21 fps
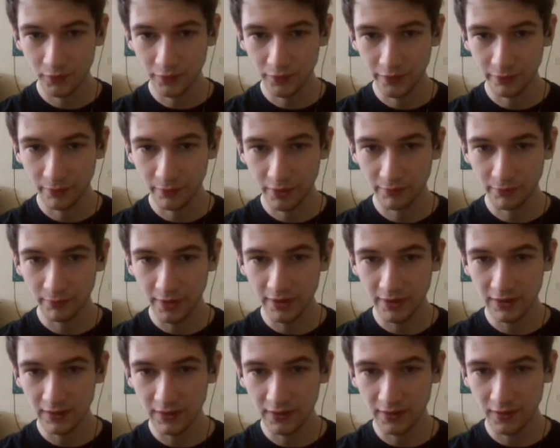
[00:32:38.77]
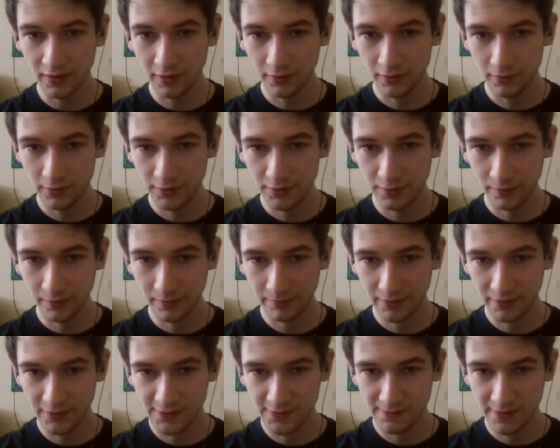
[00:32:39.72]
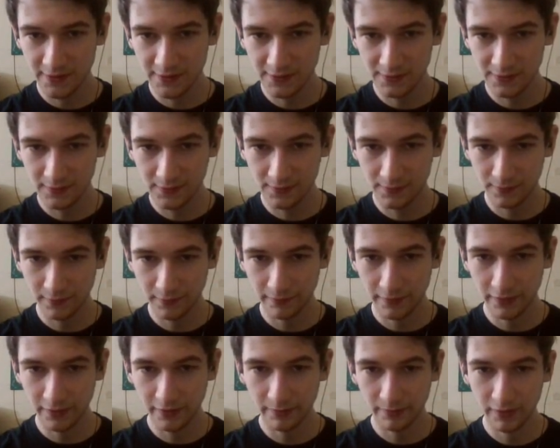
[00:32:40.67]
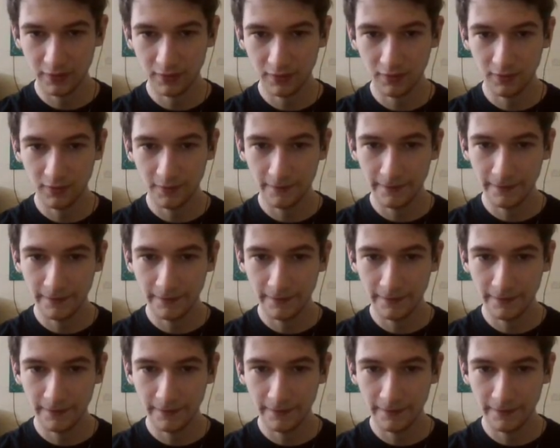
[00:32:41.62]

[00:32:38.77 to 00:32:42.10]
only one way he can go, 2 empty spaces, we'll fill him in.